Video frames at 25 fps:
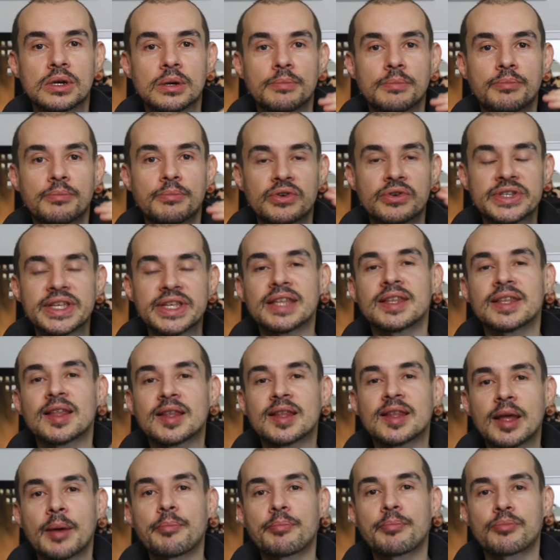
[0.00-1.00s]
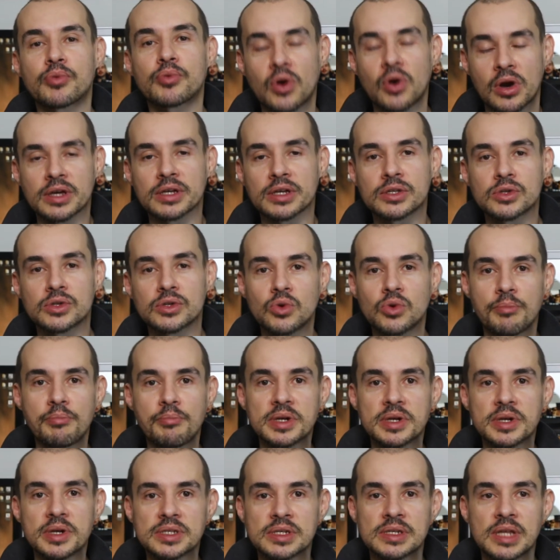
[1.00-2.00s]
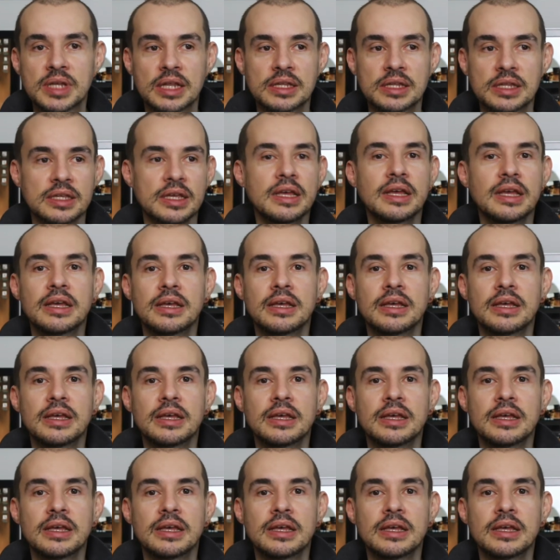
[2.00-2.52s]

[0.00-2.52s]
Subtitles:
presenting that product to a person that